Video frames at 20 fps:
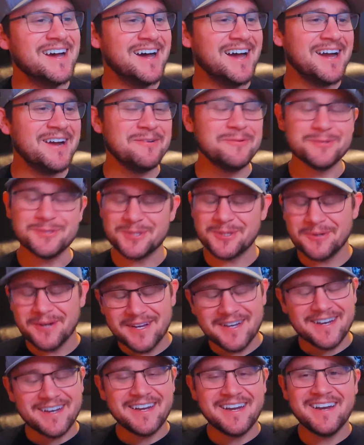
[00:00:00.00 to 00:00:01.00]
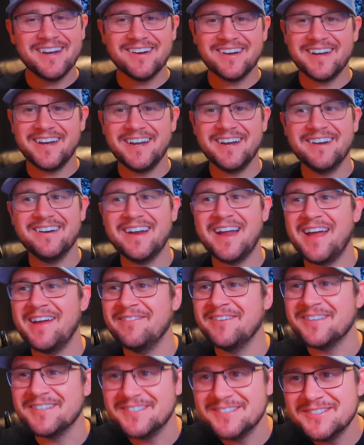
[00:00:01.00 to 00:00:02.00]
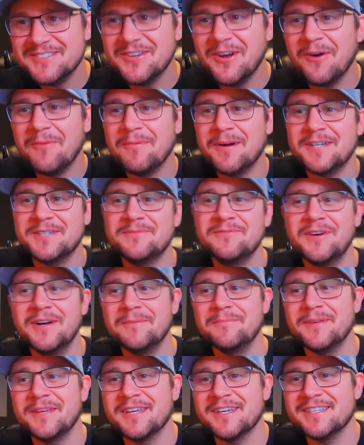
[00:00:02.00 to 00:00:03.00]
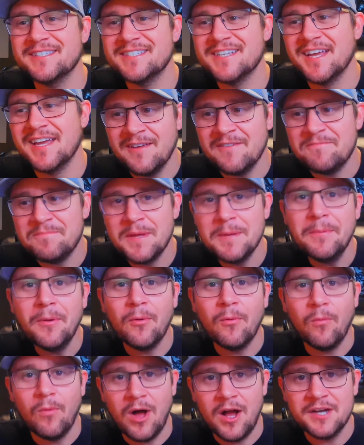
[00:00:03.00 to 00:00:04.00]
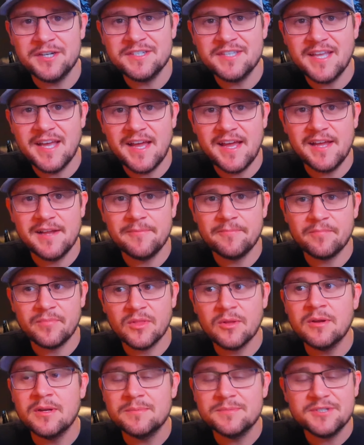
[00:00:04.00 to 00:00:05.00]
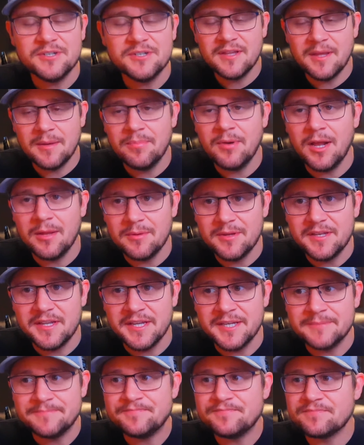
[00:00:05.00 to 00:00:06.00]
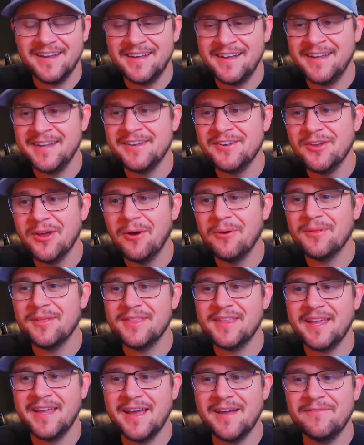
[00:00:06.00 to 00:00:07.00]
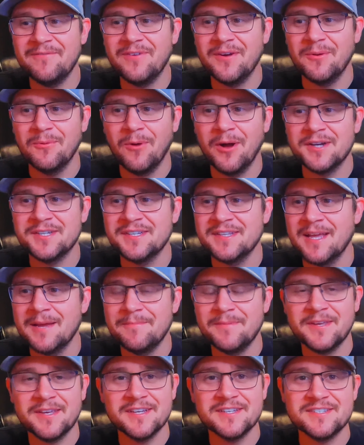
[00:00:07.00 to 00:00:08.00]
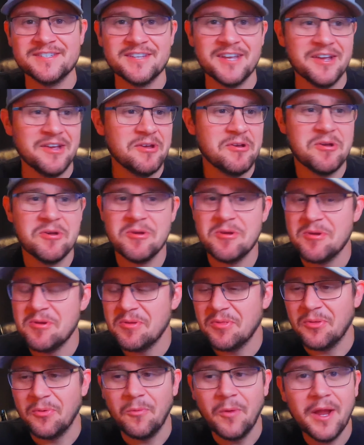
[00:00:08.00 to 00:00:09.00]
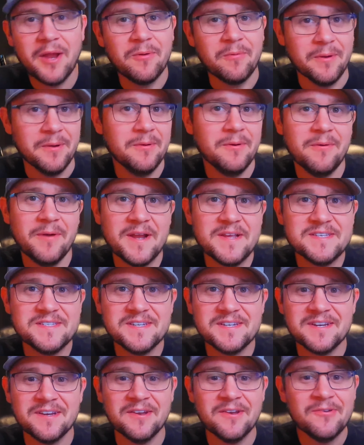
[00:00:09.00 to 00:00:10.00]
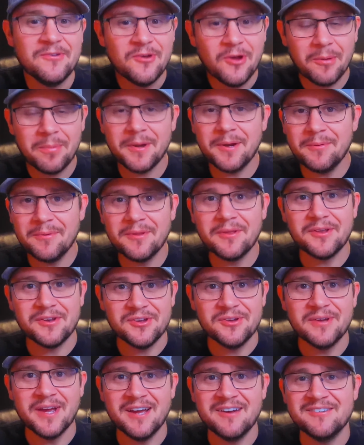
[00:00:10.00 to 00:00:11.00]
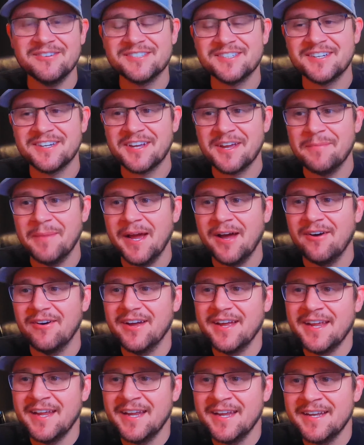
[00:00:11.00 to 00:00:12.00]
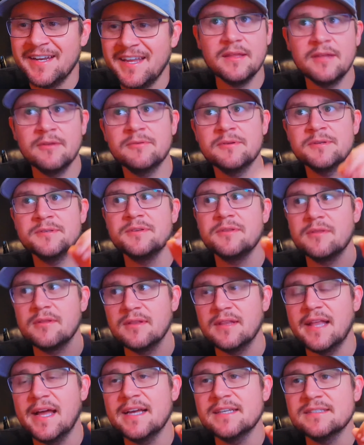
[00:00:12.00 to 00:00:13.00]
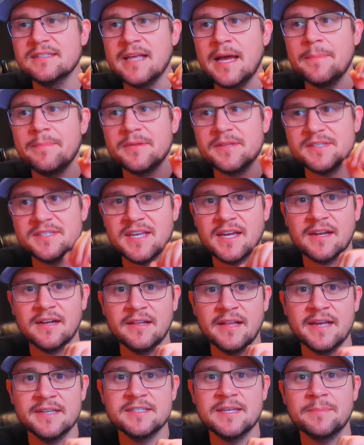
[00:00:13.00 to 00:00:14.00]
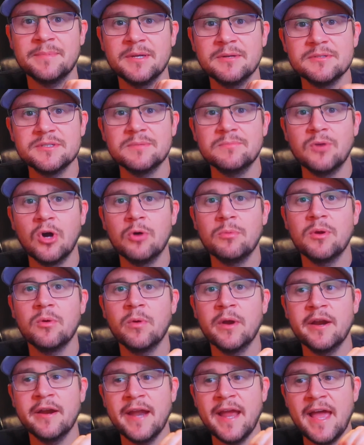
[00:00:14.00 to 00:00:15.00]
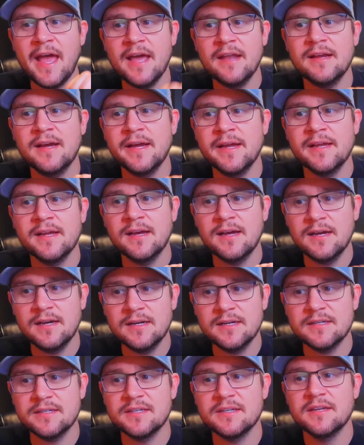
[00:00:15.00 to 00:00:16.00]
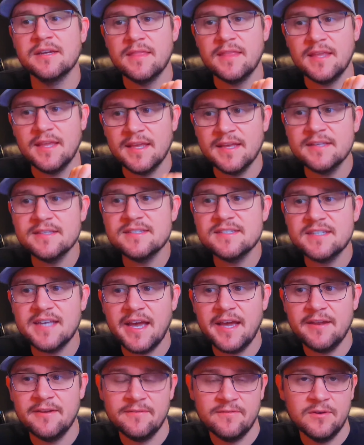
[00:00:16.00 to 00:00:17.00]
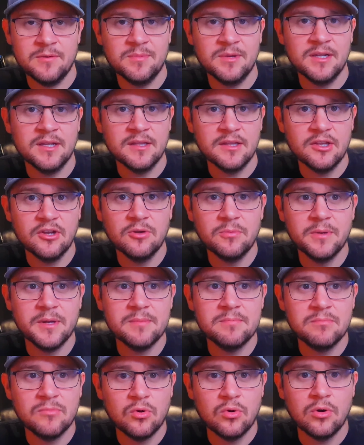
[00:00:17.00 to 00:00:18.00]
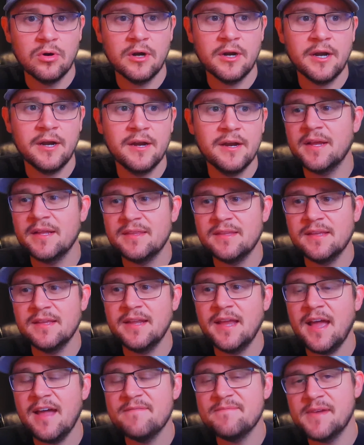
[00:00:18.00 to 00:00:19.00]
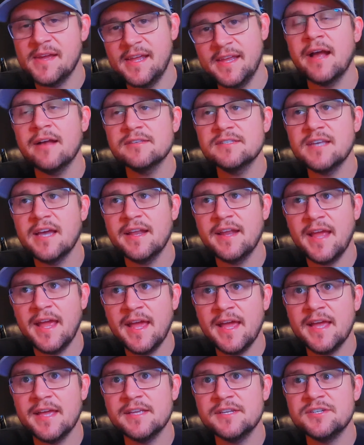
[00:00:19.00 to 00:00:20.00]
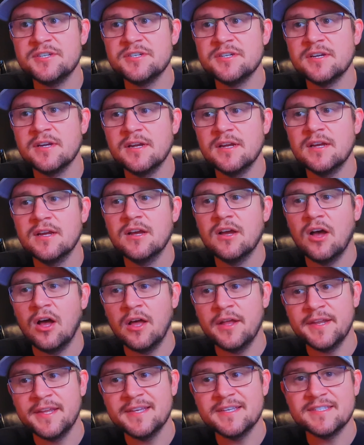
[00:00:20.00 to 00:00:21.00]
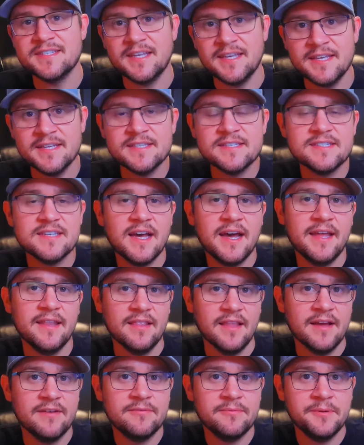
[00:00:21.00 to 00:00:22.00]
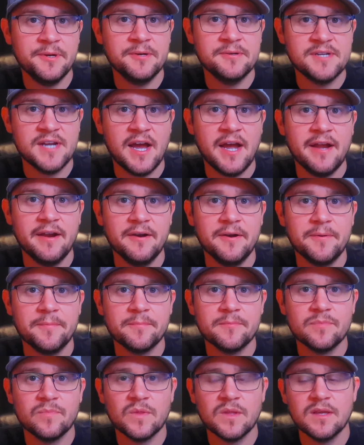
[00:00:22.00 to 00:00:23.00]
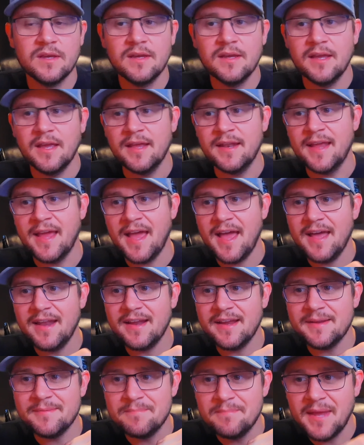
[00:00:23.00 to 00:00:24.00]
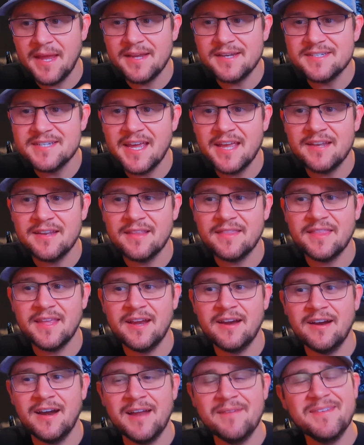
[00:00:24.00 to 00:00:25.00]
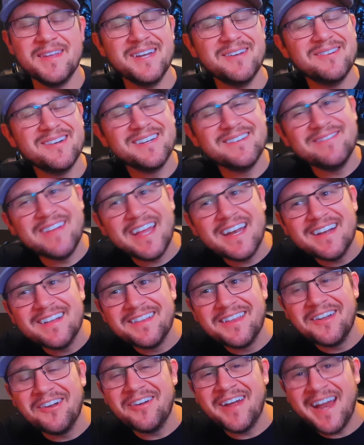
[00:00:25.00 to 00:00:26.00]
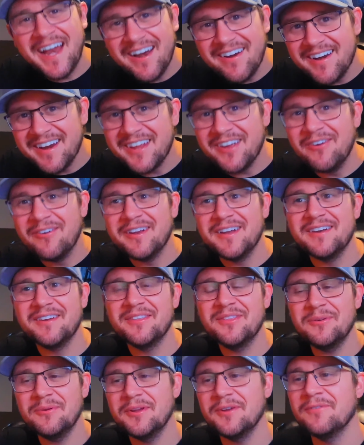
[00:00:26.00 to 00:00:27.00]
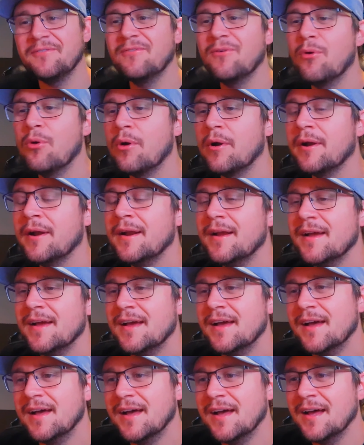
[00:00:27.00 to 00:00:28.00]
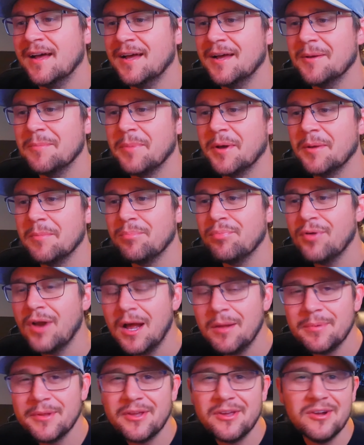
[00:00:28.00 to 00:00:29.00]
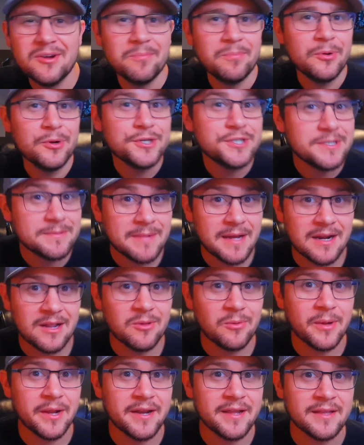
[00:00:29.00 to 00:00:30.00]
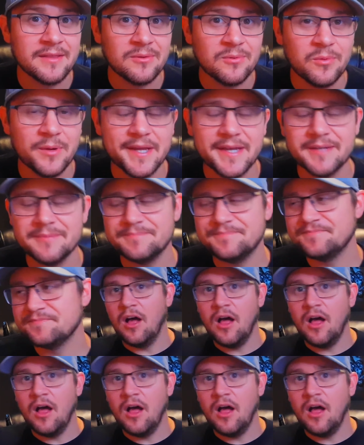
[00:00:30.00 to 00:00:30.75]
I was grinning ear to ear, having so much fun, because if people watch that, and I'm they probably did, I know that they had fun watching that, because the way we were racing, nobody really knew how it was going to come out. And it was either the last lap or the second to last lap. There was a moment where had I hugged the inside of him a little bit more, I did have my outside edge on his inside left rear tire. And had I maintained it there, I mean, it would have made it a little hairy going into 3 to 4. But probably could have pushed him out of the way to get the win.